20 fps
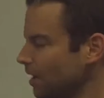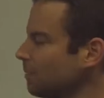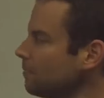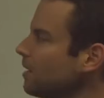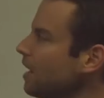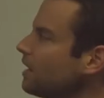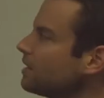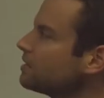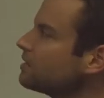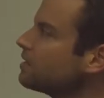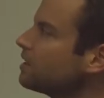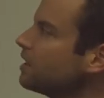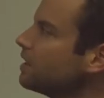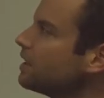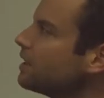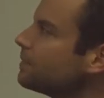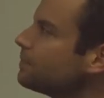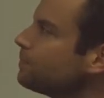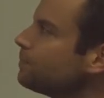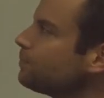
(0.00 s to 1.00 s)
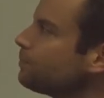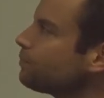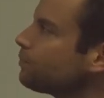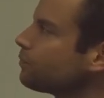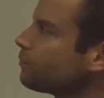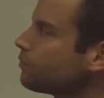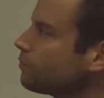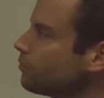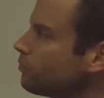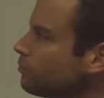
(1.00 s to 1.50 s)
time last year.
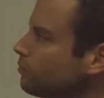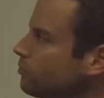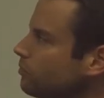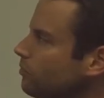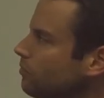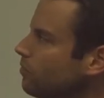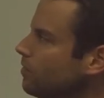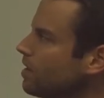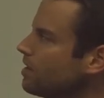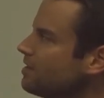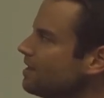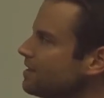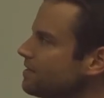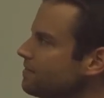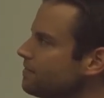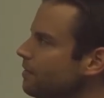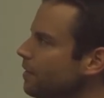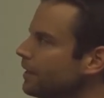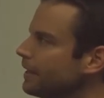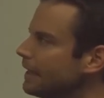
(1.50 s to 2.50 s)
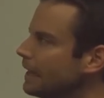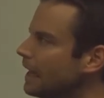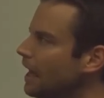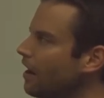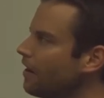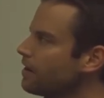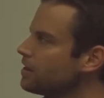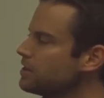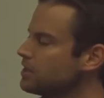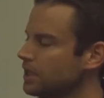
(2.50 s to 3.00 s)
So that's very
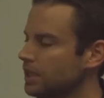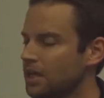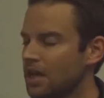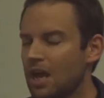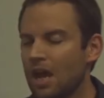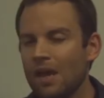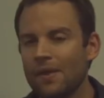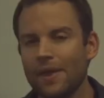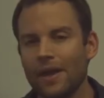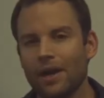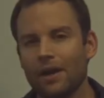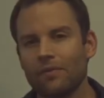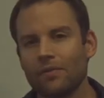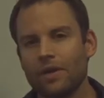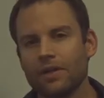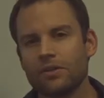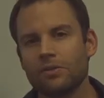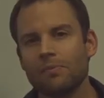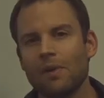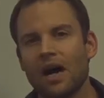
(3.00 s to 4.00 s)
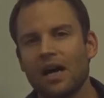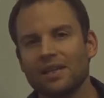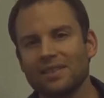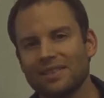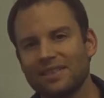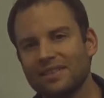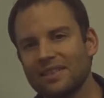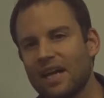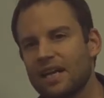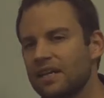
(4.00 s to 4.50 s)
encouraging, and our rental
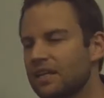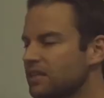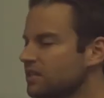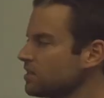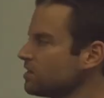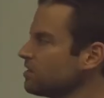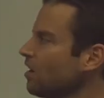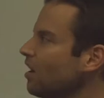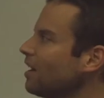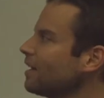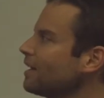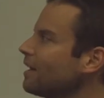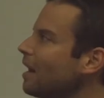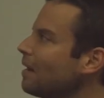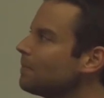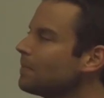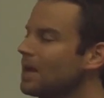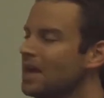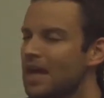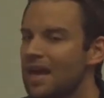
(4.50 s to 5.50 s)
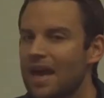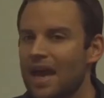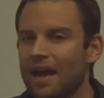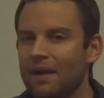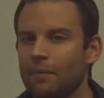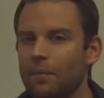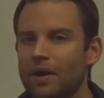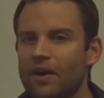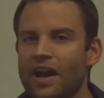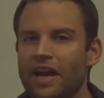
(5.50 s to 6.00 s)
market's starting to tighten up,
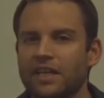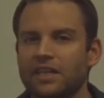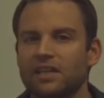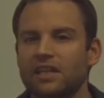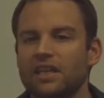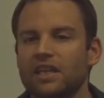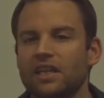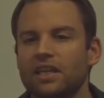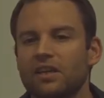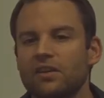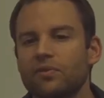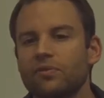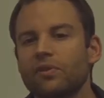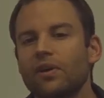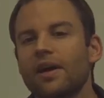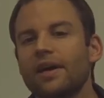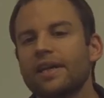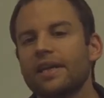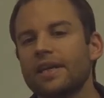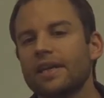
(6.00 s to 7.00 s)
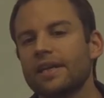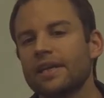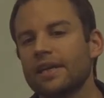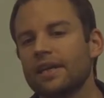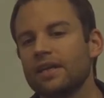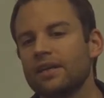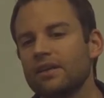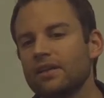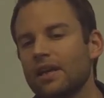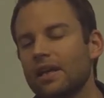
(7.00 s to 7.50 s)
and we're actually finding
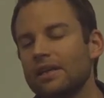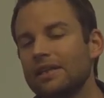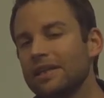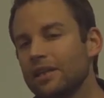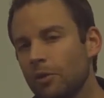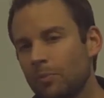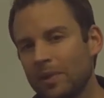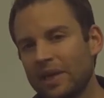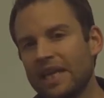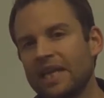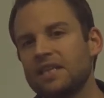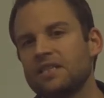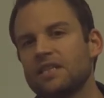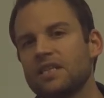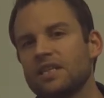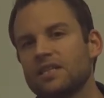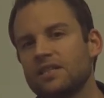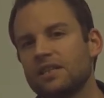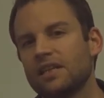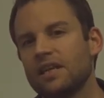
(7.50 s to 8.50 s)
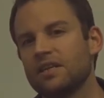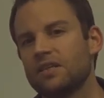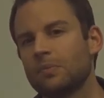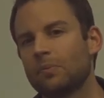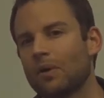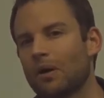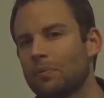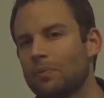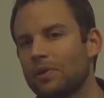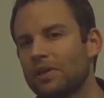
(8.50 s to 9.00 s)
it a little bit easier to lease
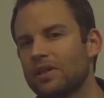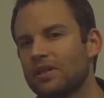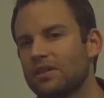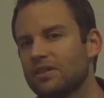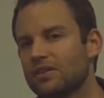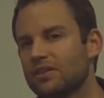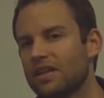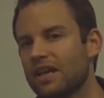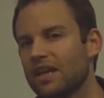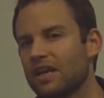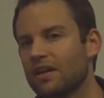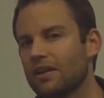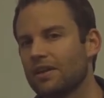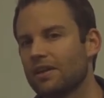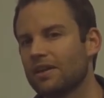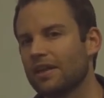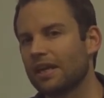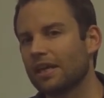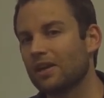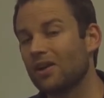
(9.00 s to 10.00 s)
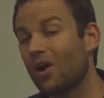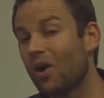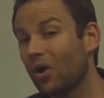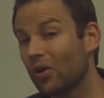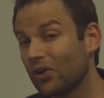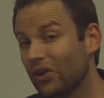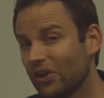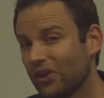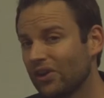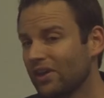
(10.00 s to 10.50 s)
properties now, thank
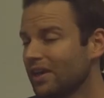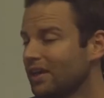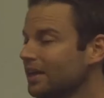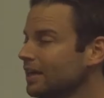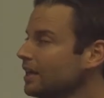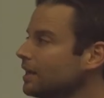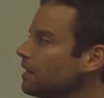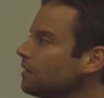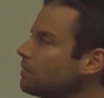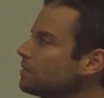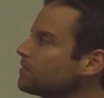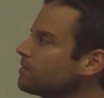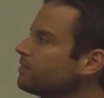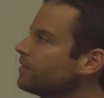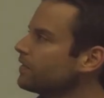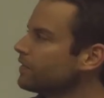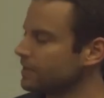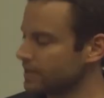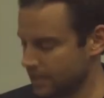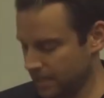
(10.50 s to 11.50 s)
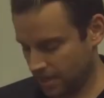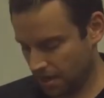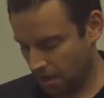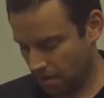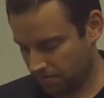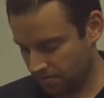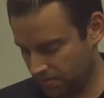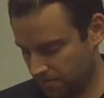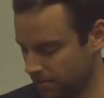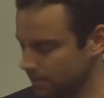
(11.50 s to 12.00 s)
God. It was very
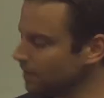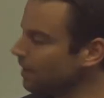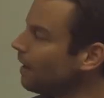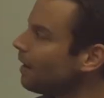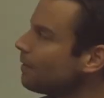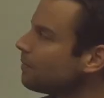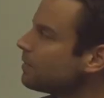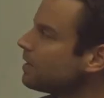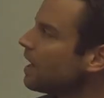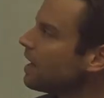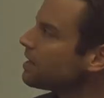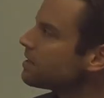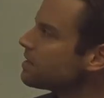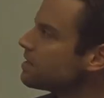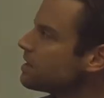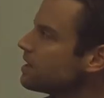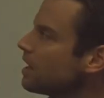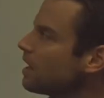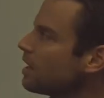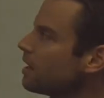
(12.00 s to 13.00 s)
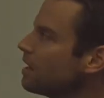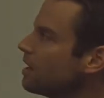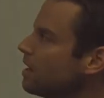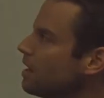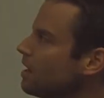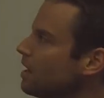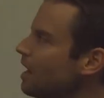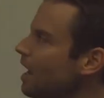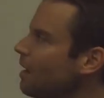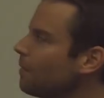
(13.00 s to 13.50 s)
tough last
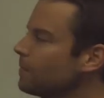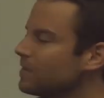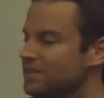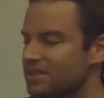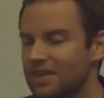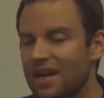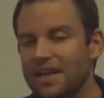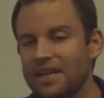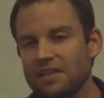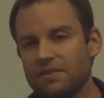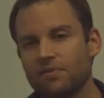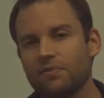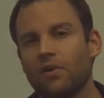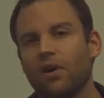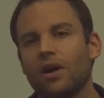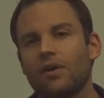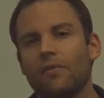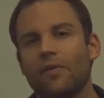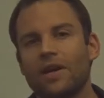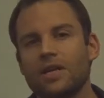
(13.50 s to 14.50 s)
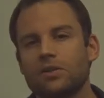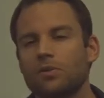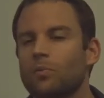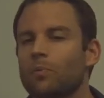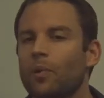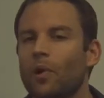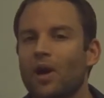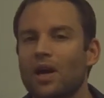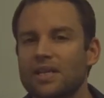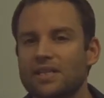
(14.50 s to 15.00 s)
year, and we're starting to find rental
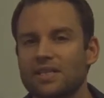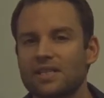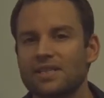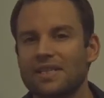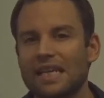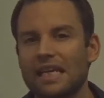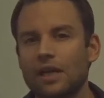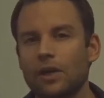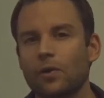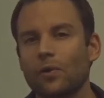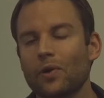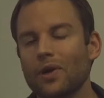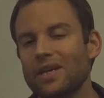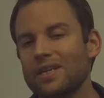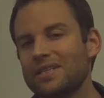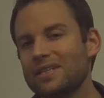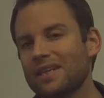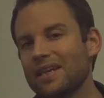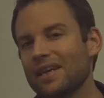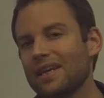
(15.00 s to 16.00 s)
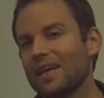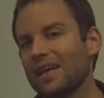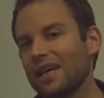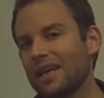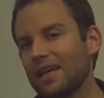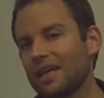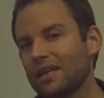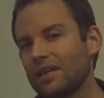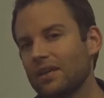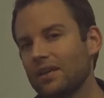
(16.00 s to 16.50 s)
prices increasing
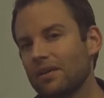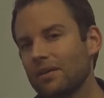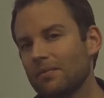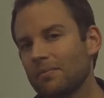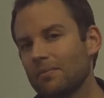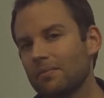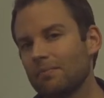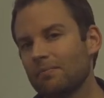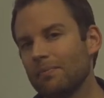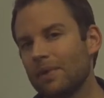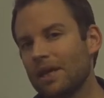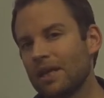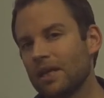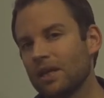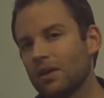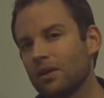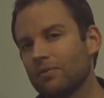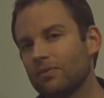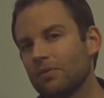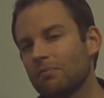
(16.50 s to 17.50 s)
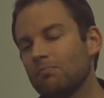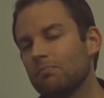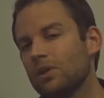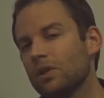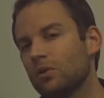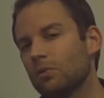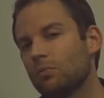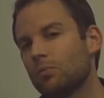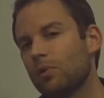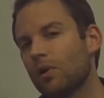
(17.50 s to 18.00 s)
in many of the
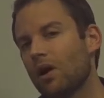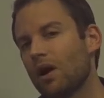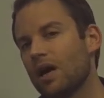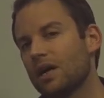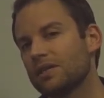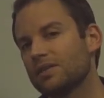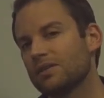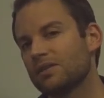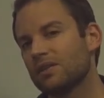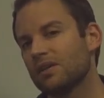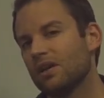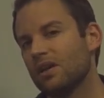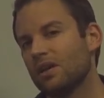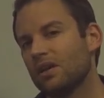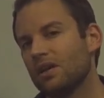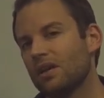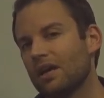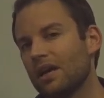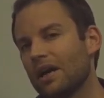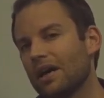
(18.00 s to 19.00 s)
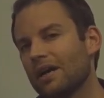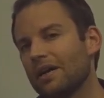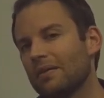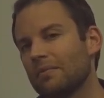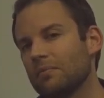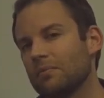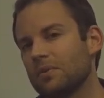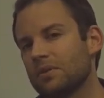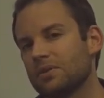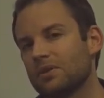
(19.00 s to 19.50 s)
middle price
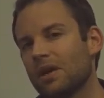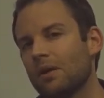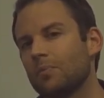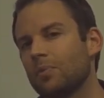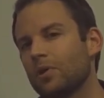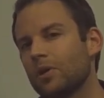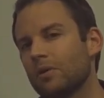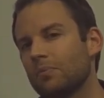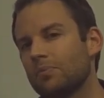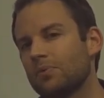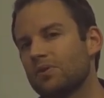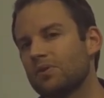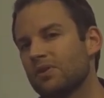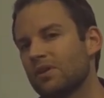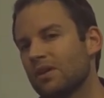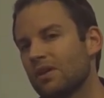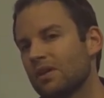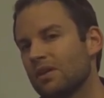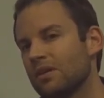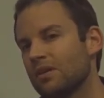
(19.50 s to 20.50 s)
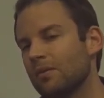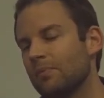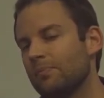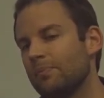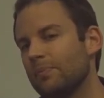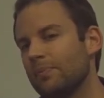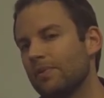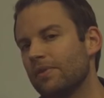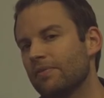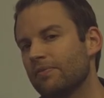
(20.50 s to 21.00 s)
suburbs.
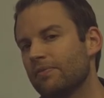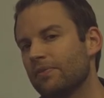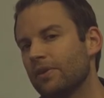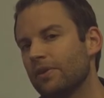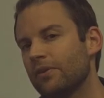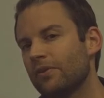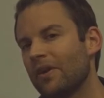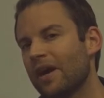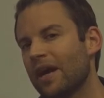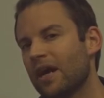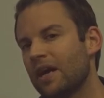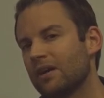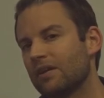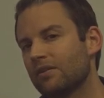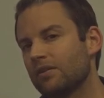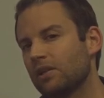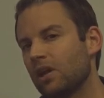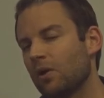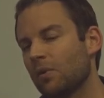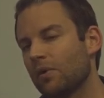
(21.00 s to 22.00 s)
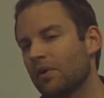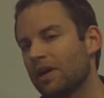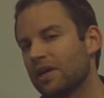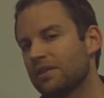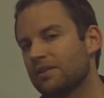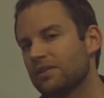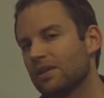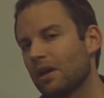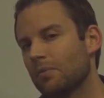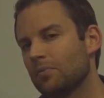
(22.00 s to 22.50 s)
The further out, lower
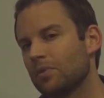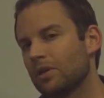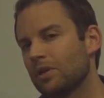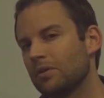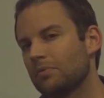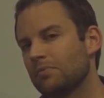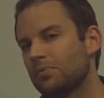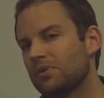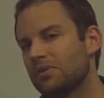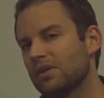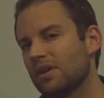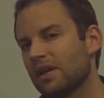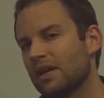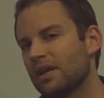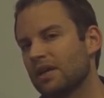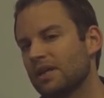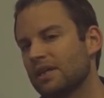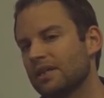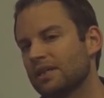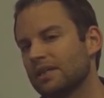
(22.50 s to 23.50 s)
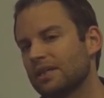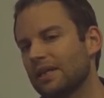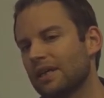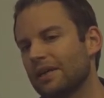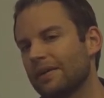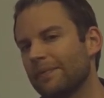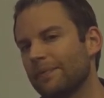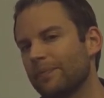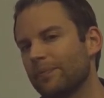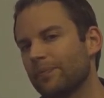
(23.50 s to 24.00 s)
end suburbs,
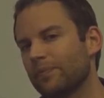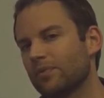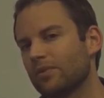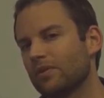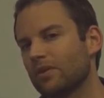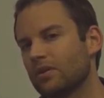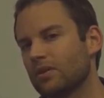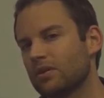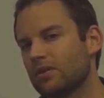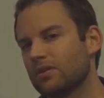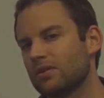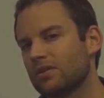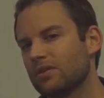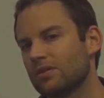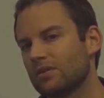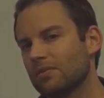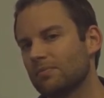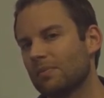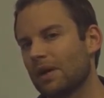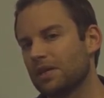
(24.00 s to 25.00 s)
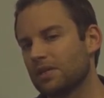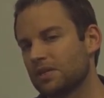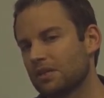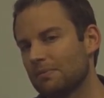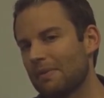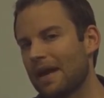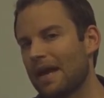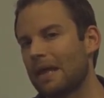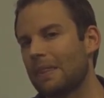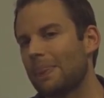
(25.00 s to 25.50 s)
not as much
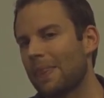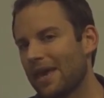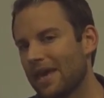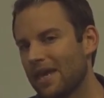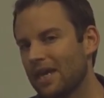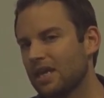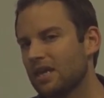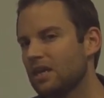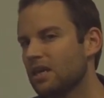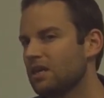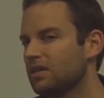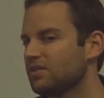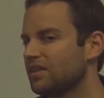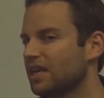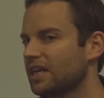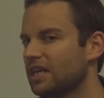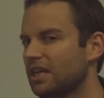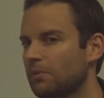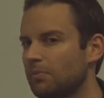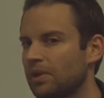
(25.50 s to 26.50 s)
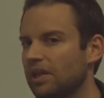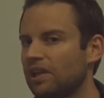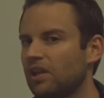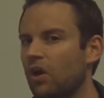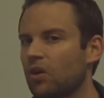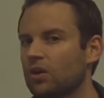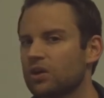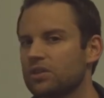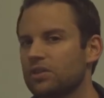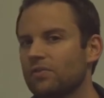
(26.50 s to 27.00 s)
demand there, taking a bit
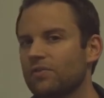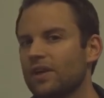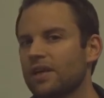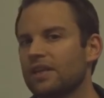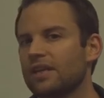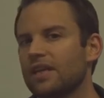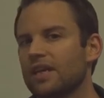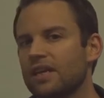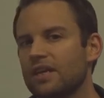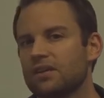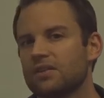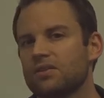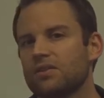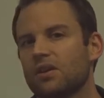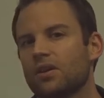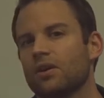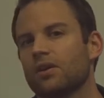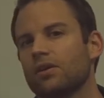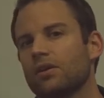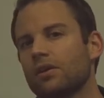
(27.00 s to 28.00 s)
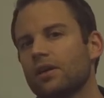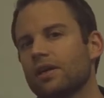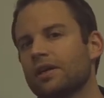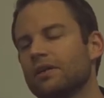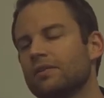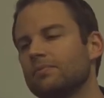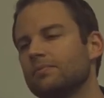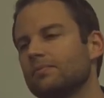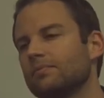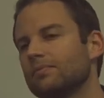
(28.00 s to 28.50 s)
longer to rent there,
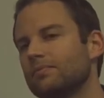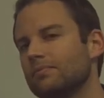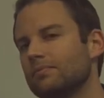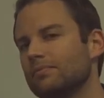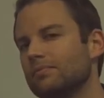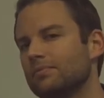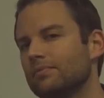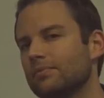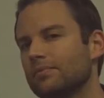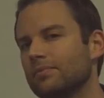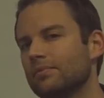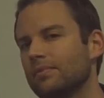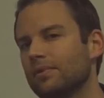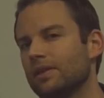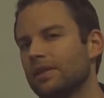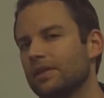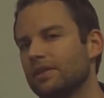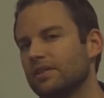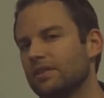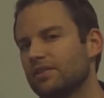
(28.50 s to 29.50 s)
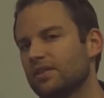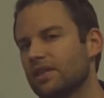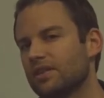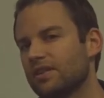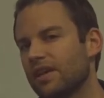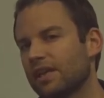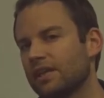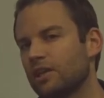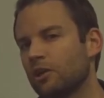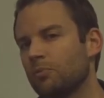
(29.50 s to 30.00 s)
so it's
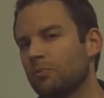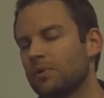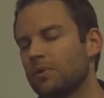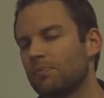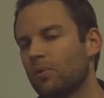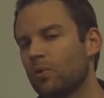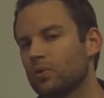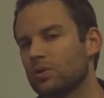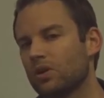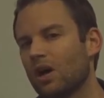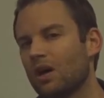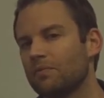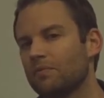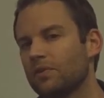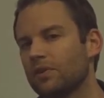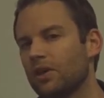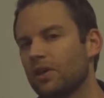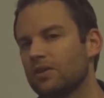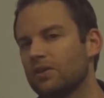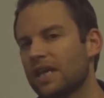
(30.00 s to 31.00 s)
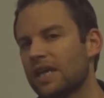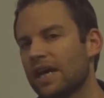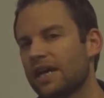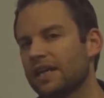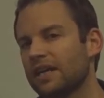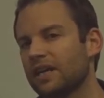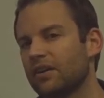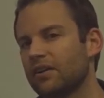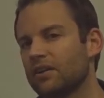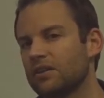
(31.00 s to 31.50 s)
going to take a little bit more time for those
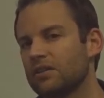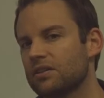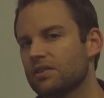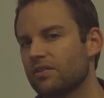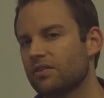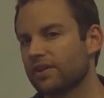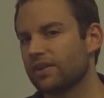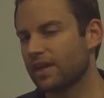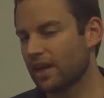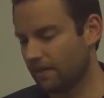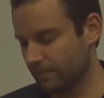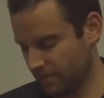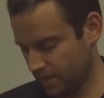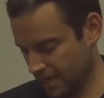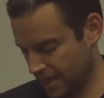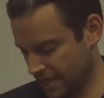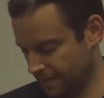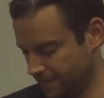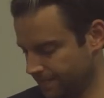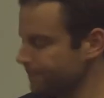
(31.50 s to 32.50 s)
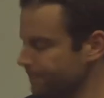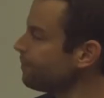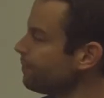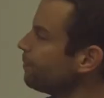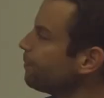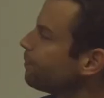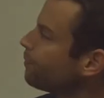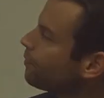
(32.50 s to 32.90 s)
outer areas to recover yet.